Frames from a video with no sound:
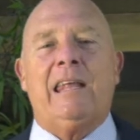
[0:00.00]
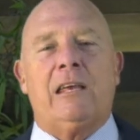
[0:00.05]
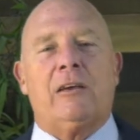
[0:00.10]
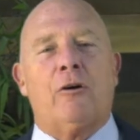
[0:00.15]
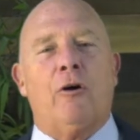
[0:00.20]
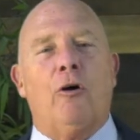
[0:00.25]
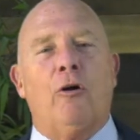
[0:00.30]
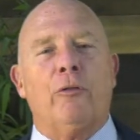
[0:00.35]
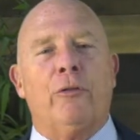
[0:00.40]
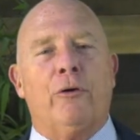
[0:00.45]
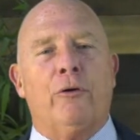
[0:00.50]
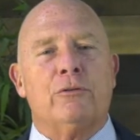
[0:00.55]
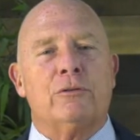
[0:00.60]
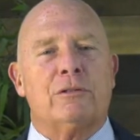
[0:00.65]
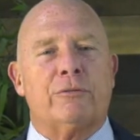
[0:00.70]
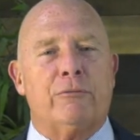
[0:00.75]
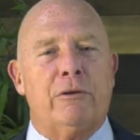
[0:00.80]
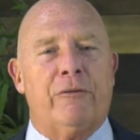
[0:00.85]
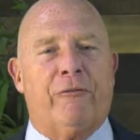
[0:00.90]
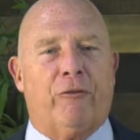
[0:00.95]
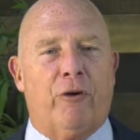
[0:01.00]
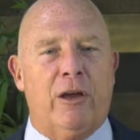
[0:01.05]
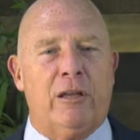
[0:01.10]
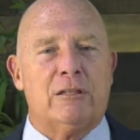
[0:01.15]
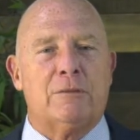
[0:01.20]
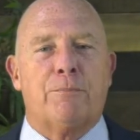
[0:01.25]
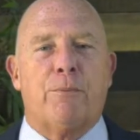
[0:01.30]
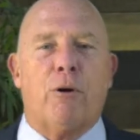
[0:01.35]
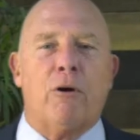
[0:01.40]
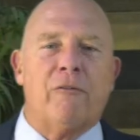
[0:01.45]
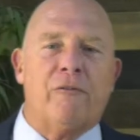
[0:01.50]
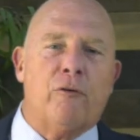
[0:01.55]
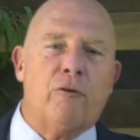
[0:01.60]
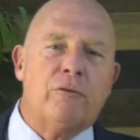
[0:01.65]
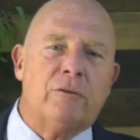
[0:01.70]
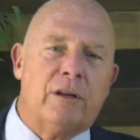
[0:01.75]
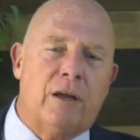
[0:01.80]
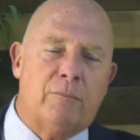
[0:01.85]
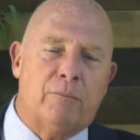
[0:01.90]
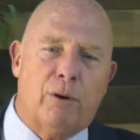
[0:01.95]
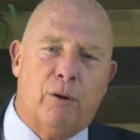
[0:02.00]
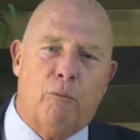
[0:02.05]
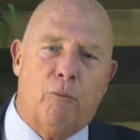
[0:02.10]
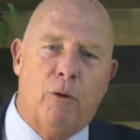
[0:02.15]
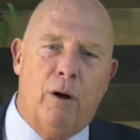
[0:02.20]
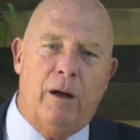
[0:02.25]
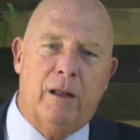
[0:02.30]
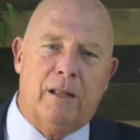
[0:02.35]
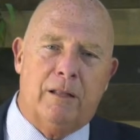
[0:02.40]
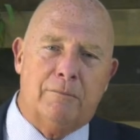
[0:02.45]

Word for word: He called those three friends pervert number one,